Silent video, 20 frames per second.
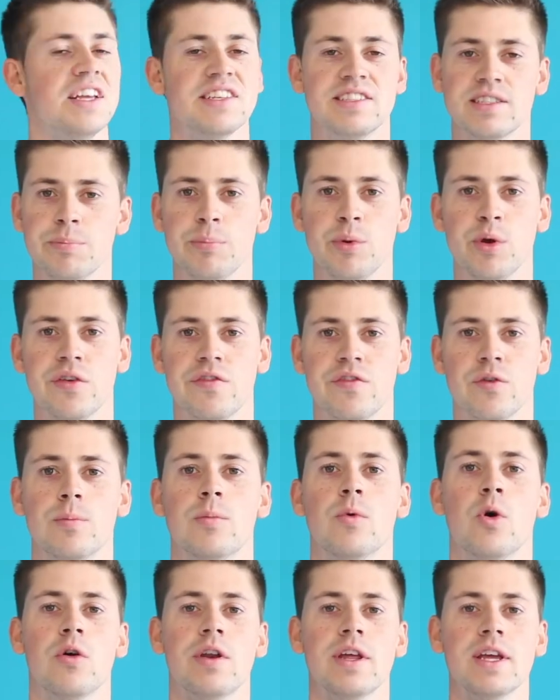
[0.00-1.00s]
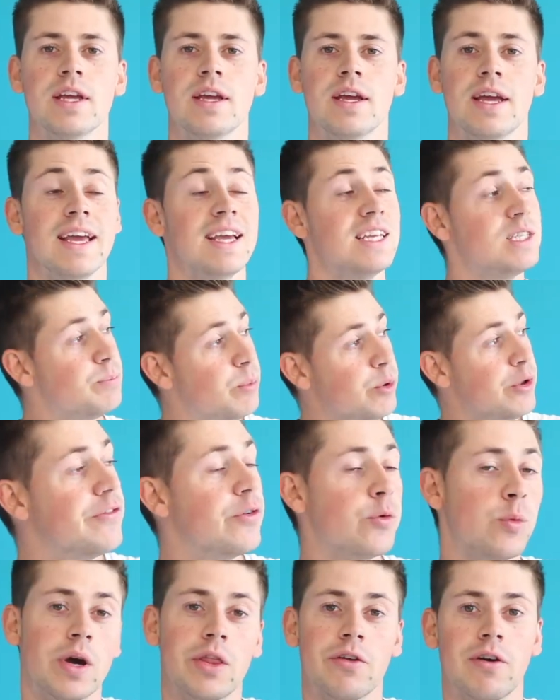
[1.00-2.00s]
It's a beautiful morning. It's
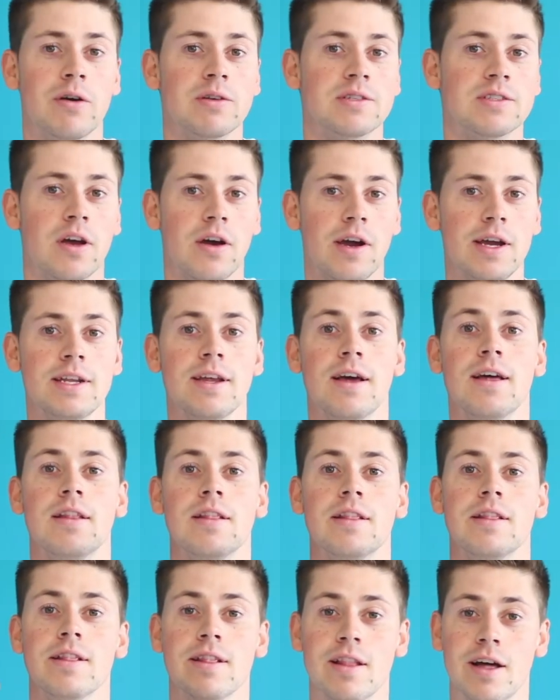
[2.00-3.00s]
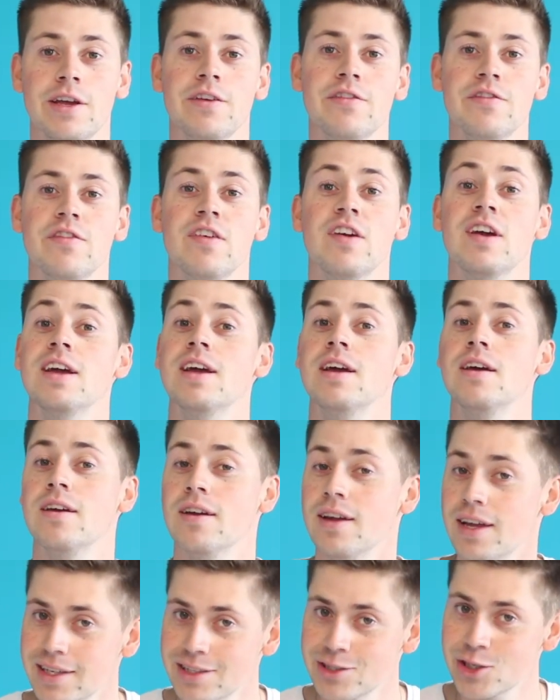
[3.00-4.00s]
beautiful weather outside. Life
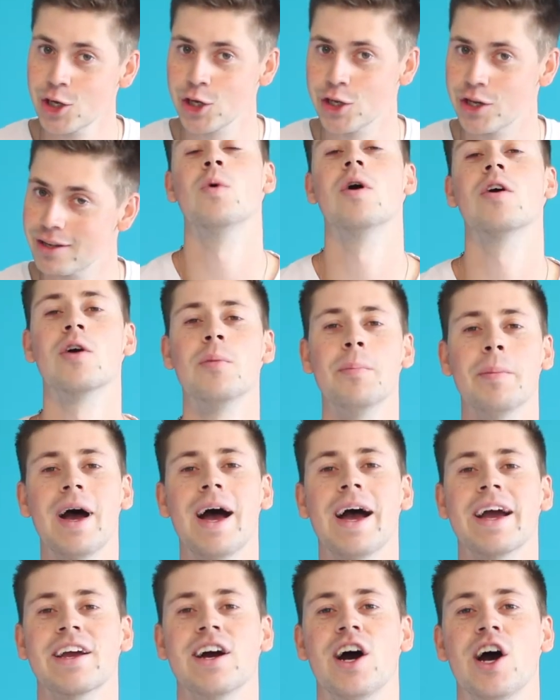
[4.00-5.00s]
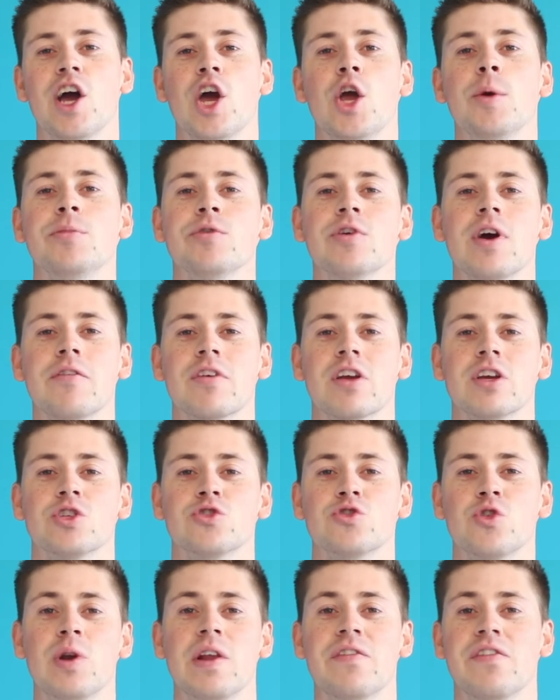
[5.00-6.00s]
is good. Welcome back. I hope you're having a
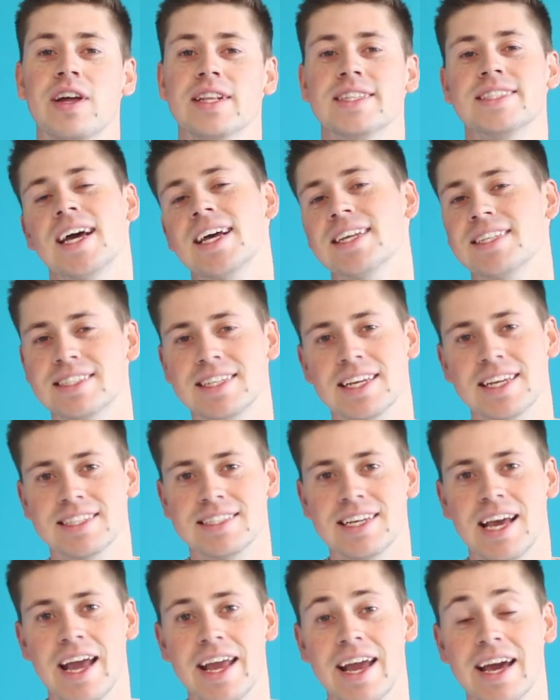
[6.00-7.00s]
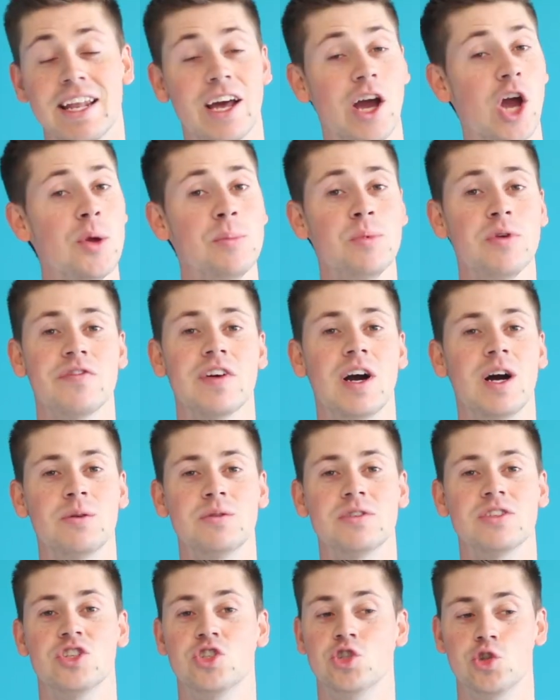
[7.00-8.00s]
truly fantastic day, and I hope you
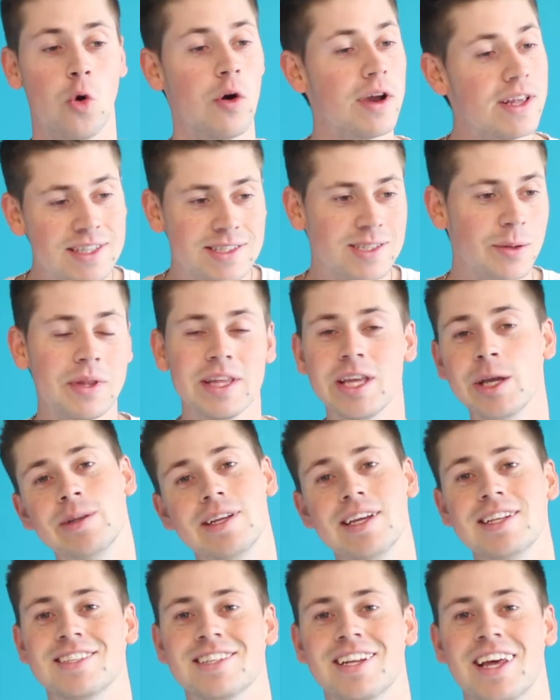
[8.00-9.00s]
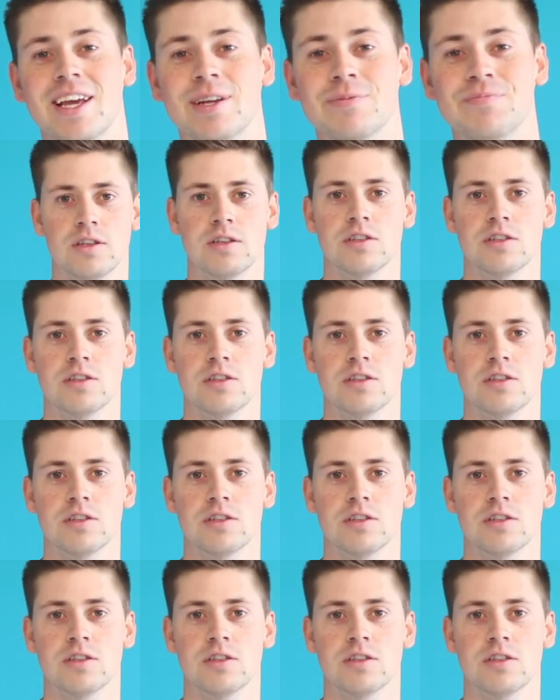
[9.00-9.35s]
found joy in something you did today.